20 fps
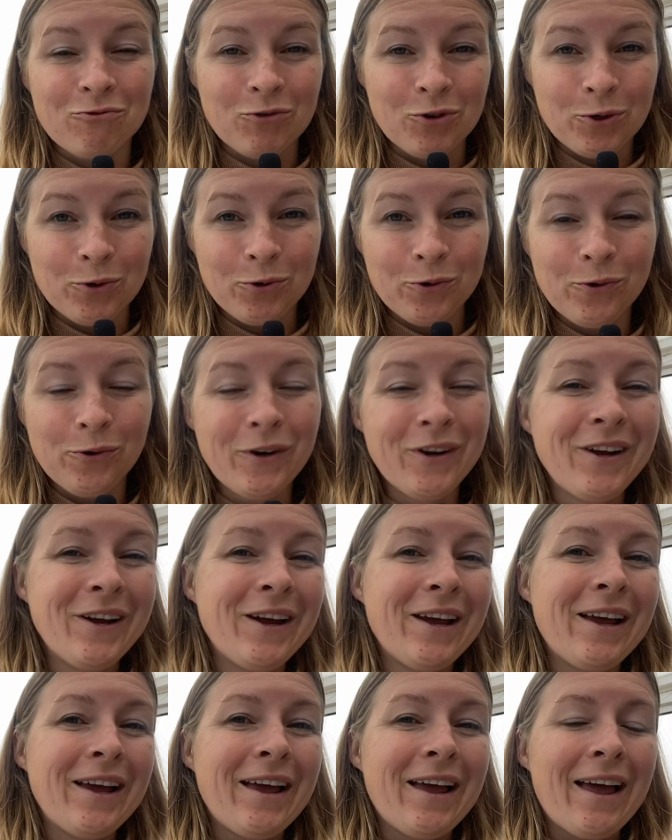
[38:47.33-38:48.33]
rule,
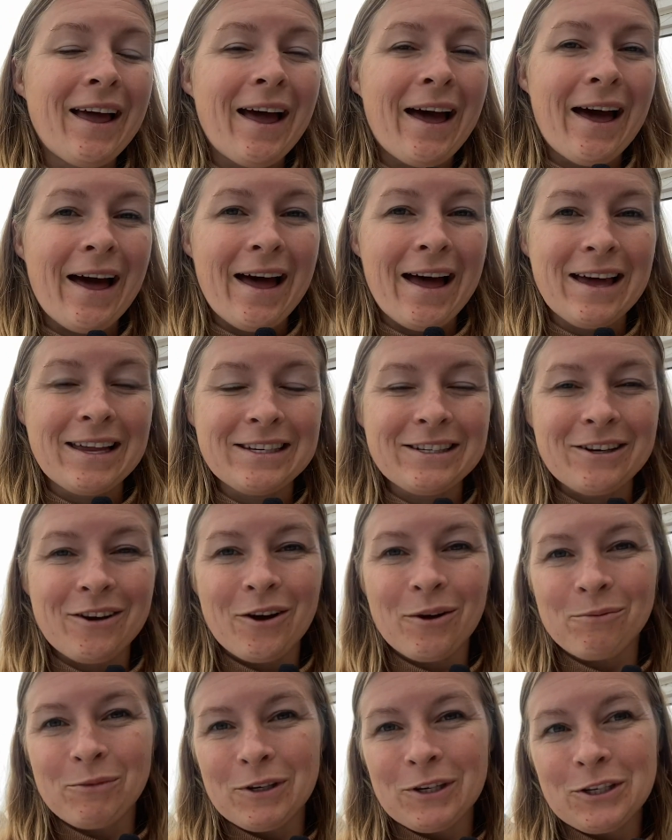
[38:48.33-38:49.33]
and
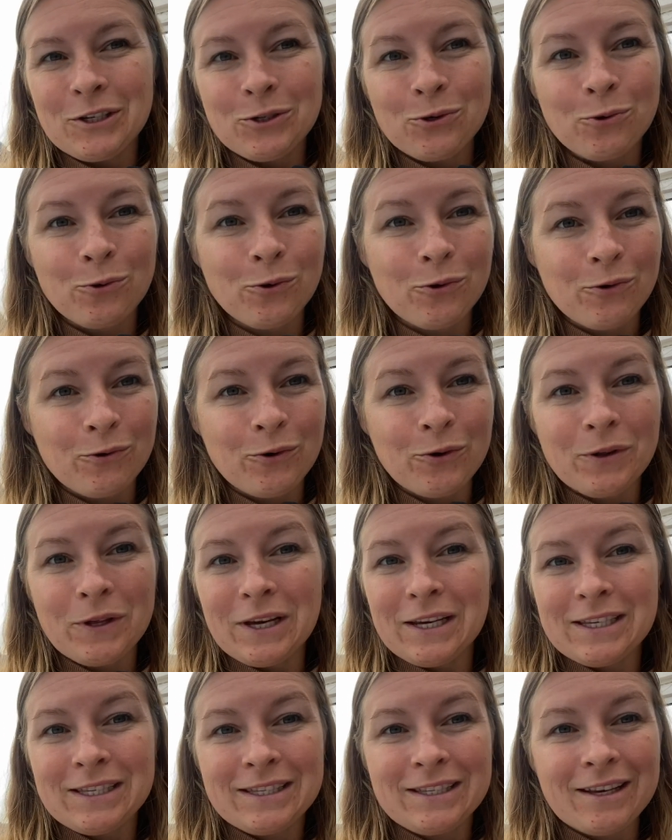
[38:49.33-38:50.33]
I'm going to talk through
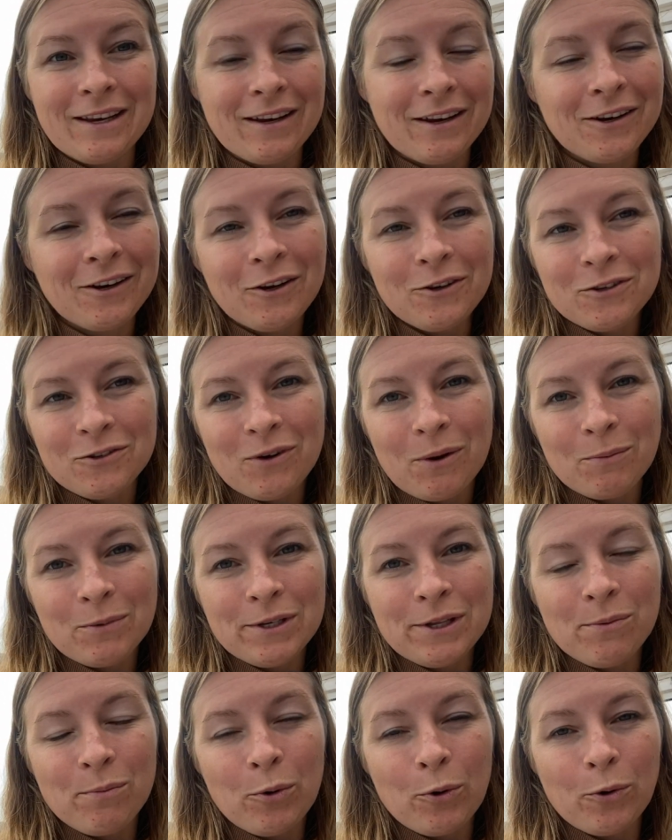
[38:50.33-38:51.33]
this closer up
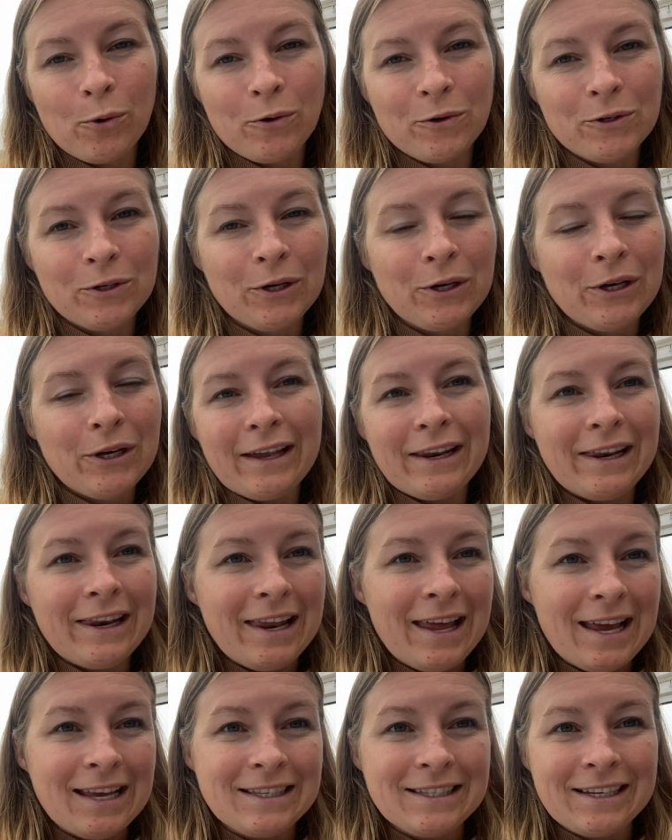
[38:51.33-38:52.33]
to the board, and
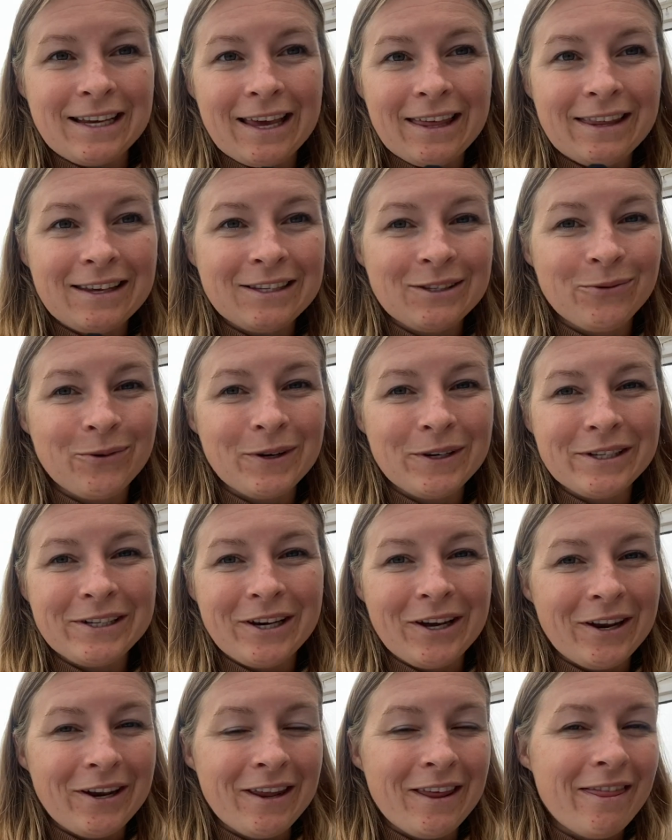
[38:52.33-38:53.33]
let's get this one
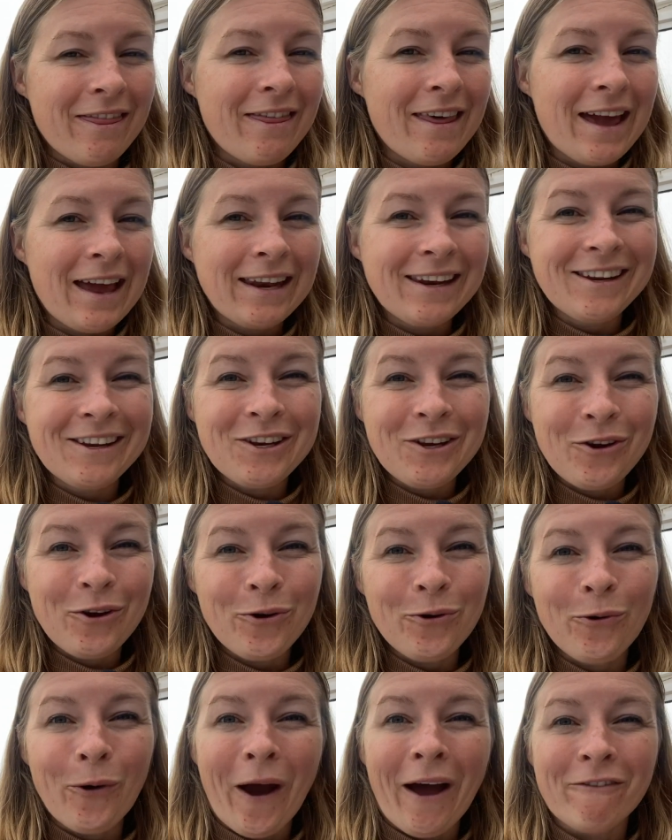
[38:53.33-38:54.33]
done. Then
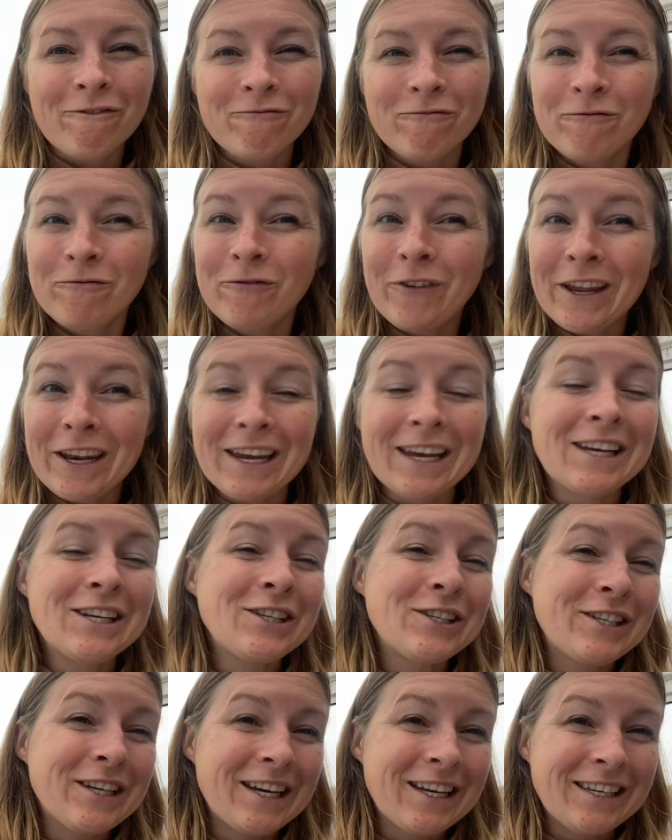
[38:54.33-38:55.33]
you have
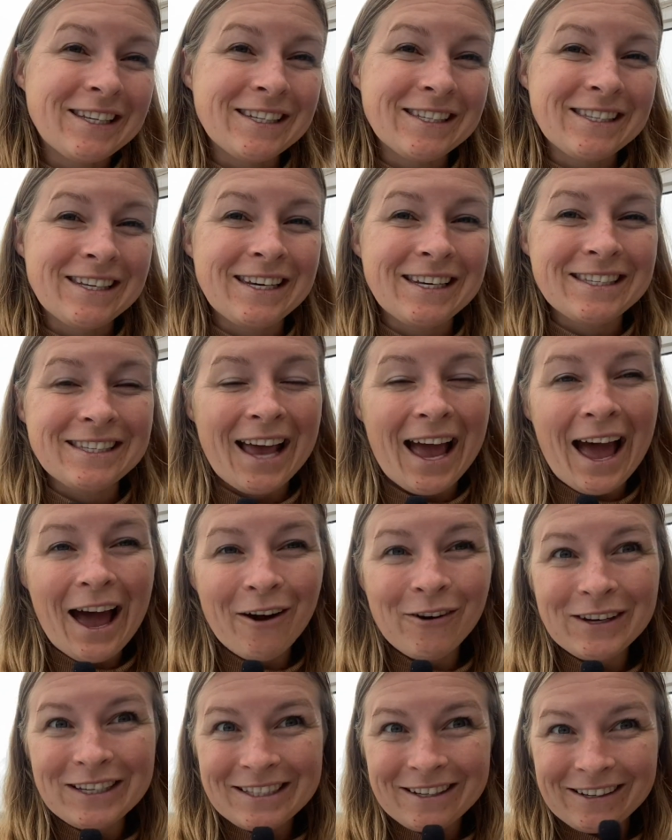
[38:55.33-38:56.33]
finished indices.
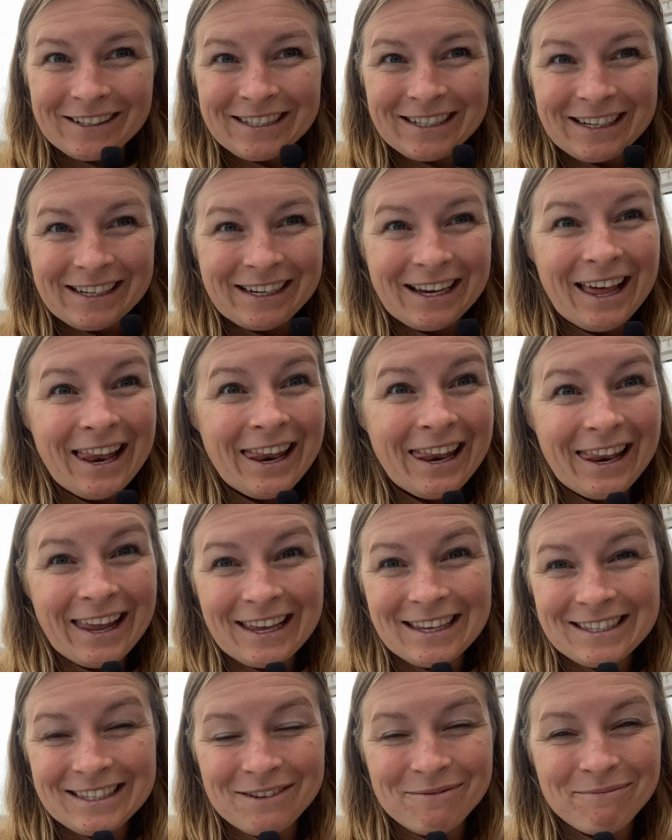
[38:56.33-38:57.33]
How exciting!
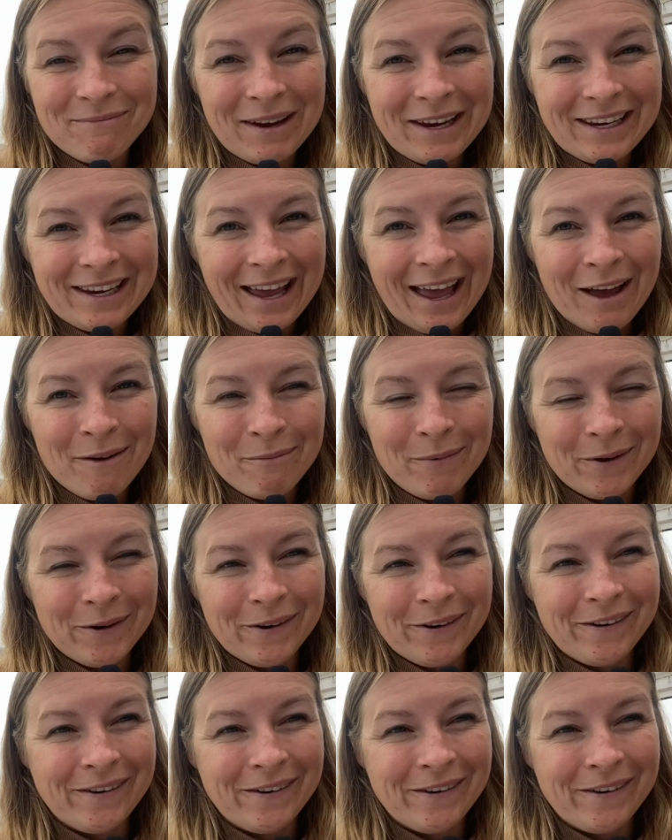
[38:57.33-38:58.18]
Let's make it happen.